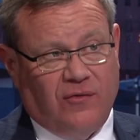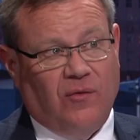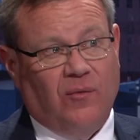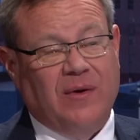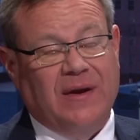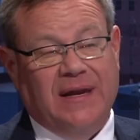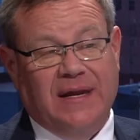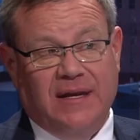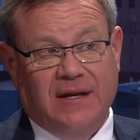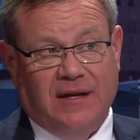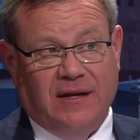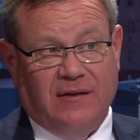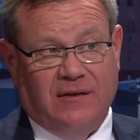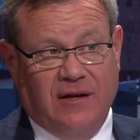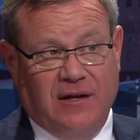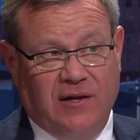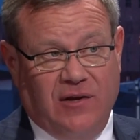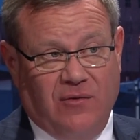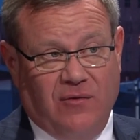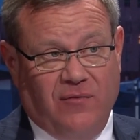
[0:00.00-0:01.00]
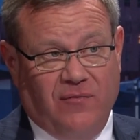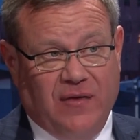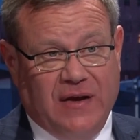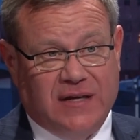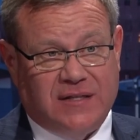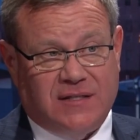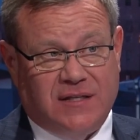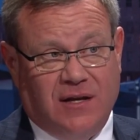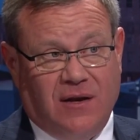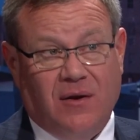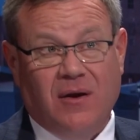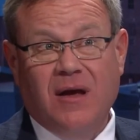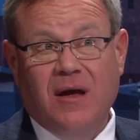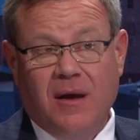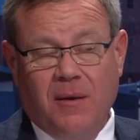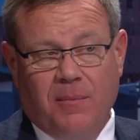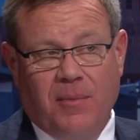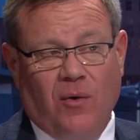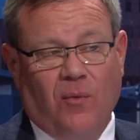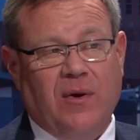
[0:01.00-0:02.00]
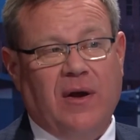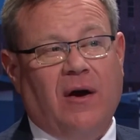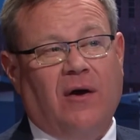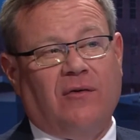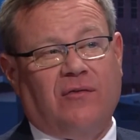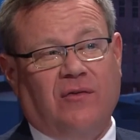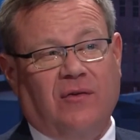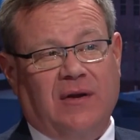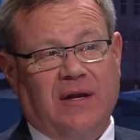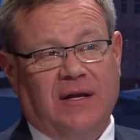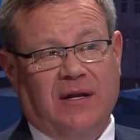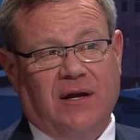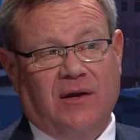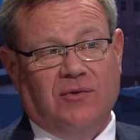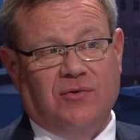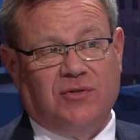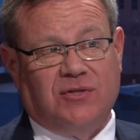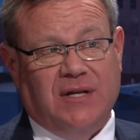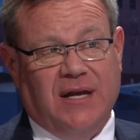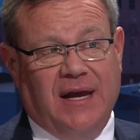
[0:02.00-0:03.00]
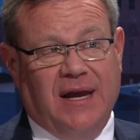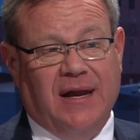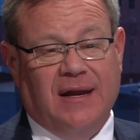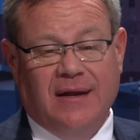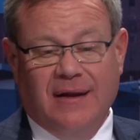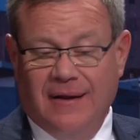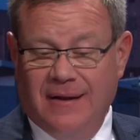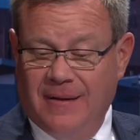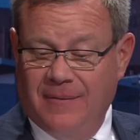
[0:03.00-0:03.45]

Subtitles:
So we need to continue to invest there, but we also need to understand